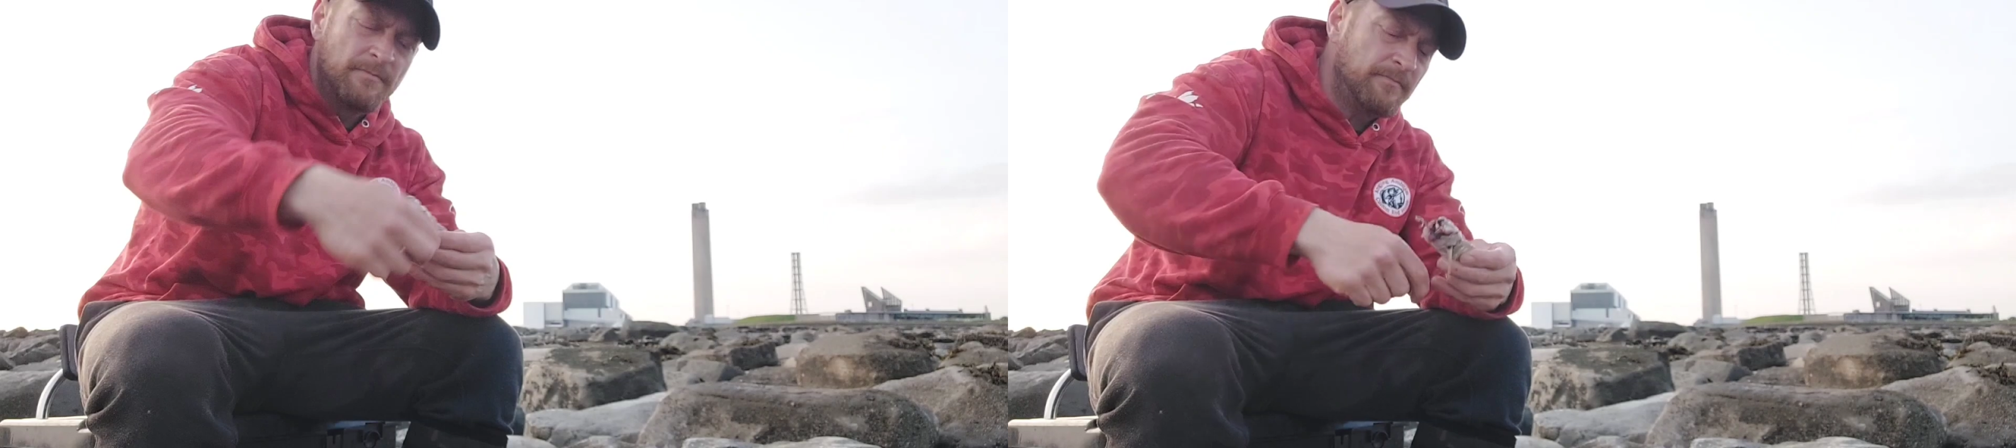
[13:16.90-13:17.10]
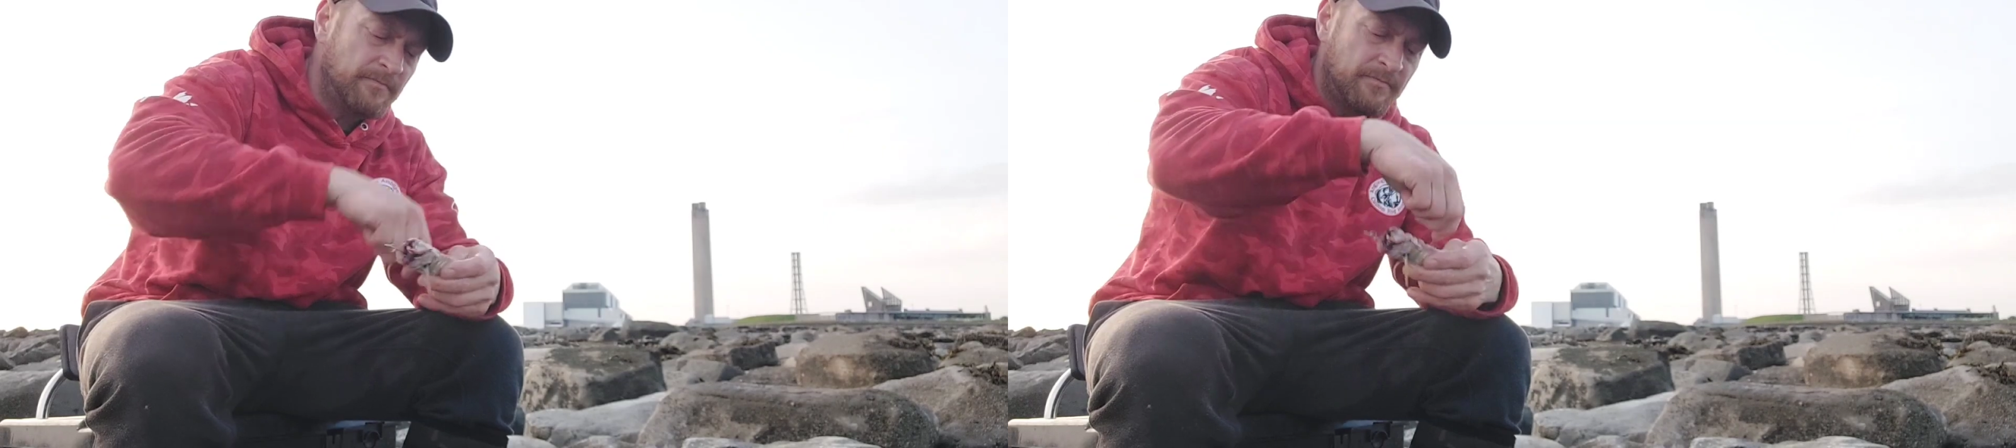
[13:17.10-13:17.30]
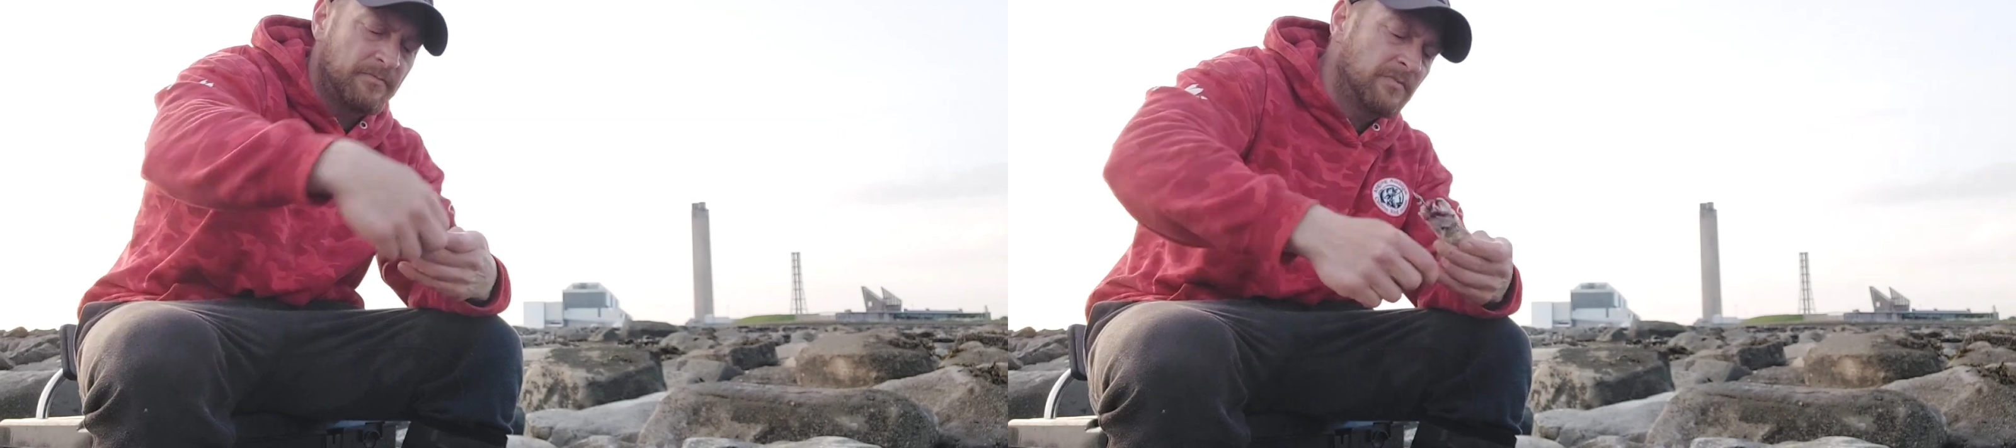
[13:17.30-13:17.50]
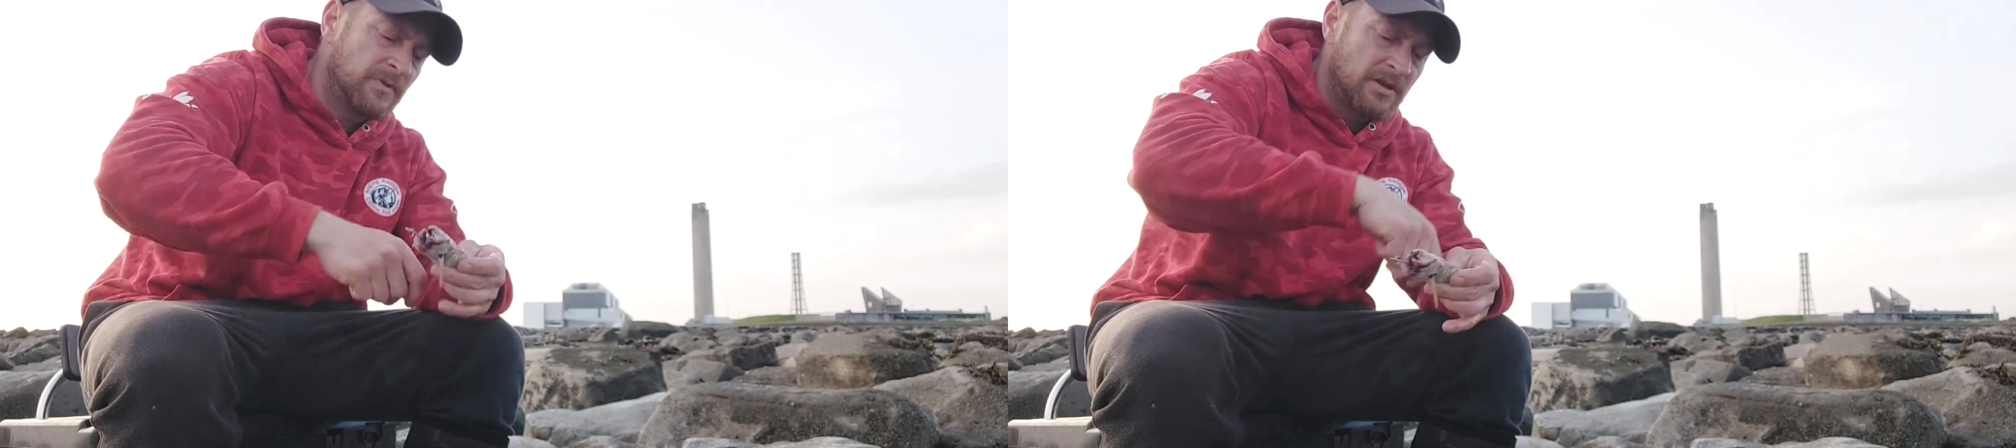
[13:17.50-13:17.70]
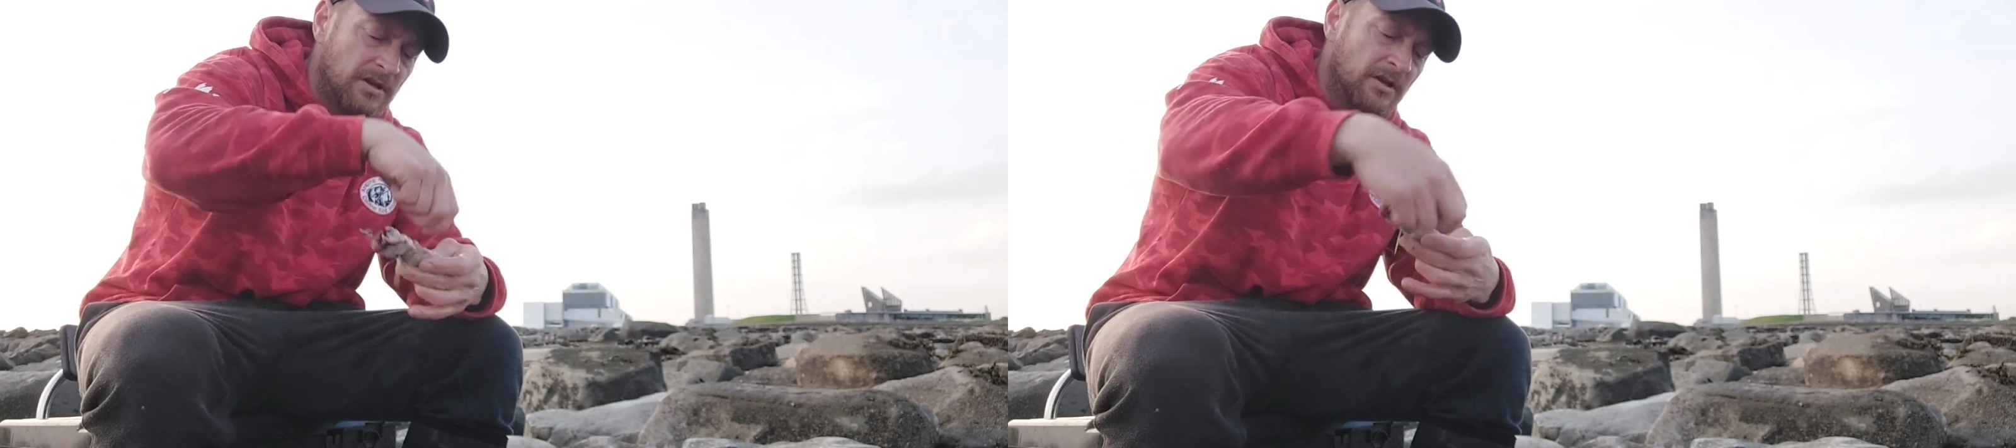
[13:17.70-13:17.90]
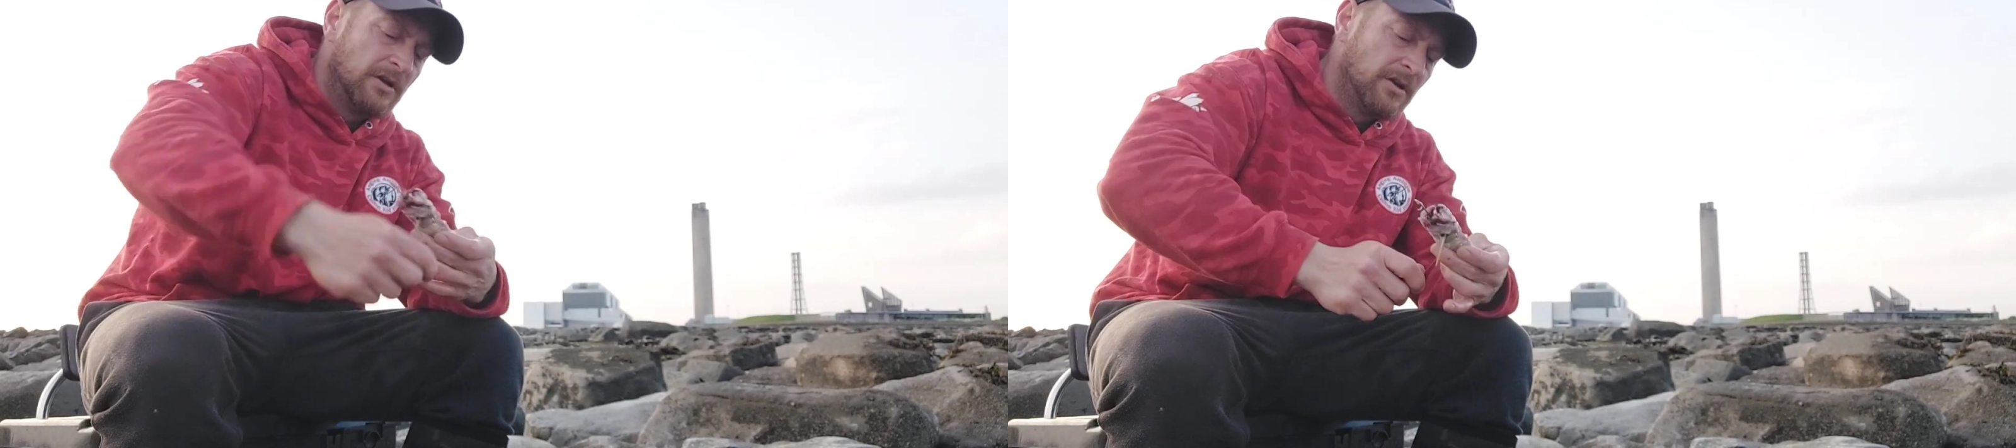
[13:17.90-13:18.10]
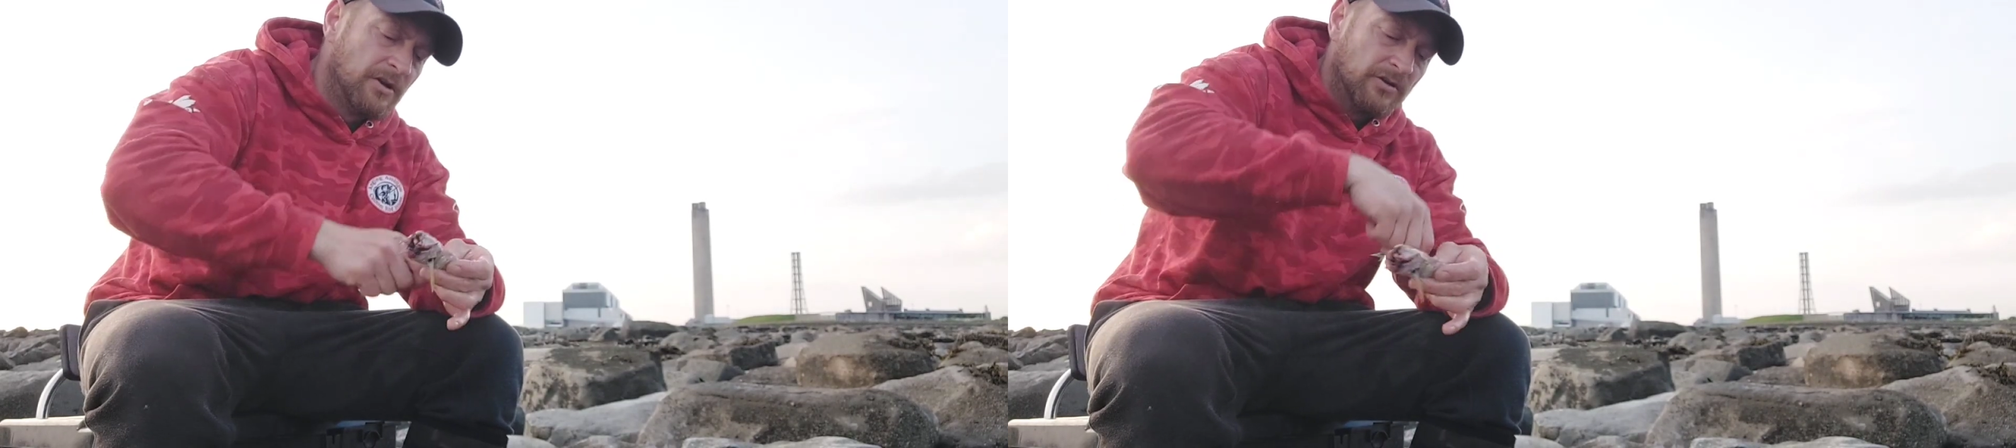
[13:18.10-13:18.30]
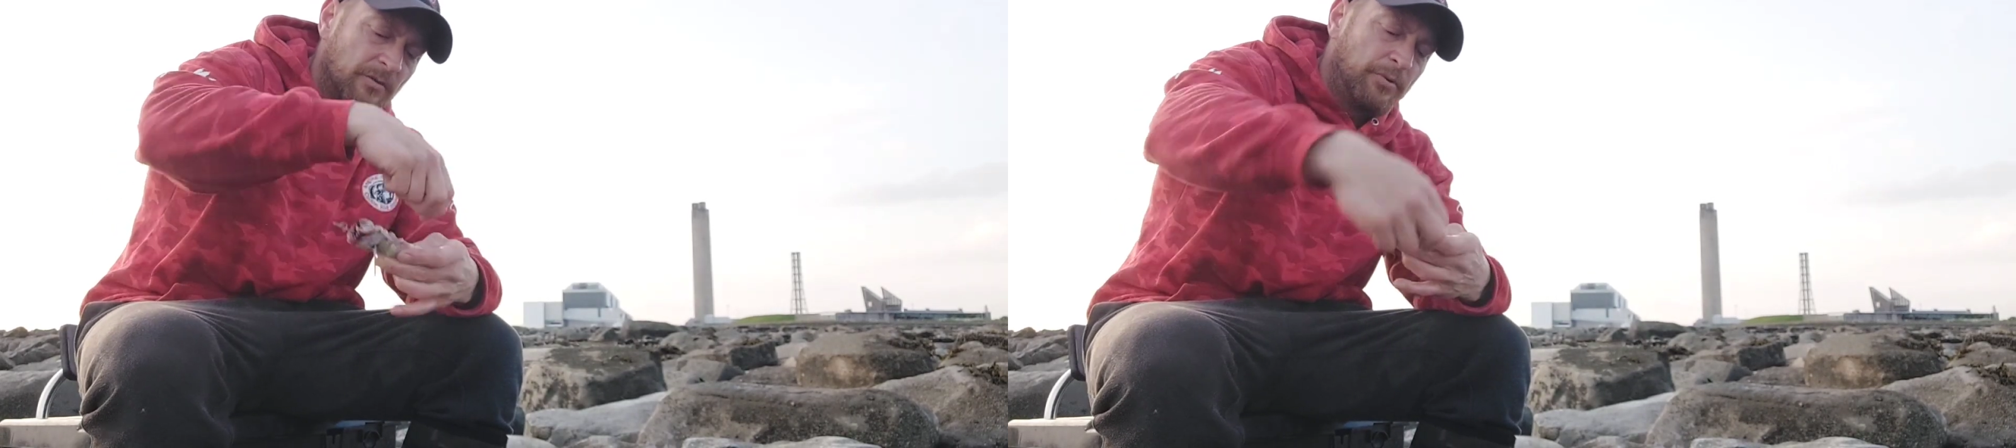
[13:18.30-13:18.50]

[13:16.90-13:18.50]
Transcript: to